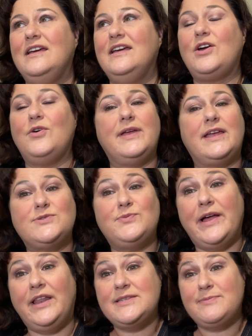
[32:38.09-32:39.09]
going as
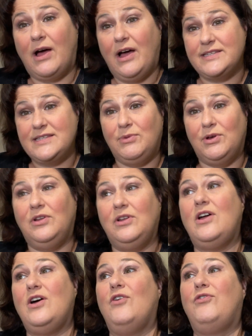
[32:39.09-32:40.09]
well as possible
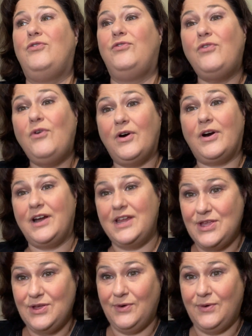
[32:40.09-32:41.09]
for
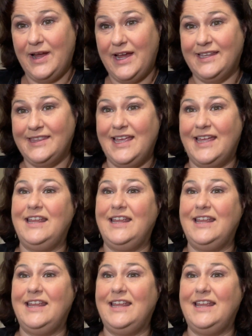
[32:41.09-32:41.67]
you and that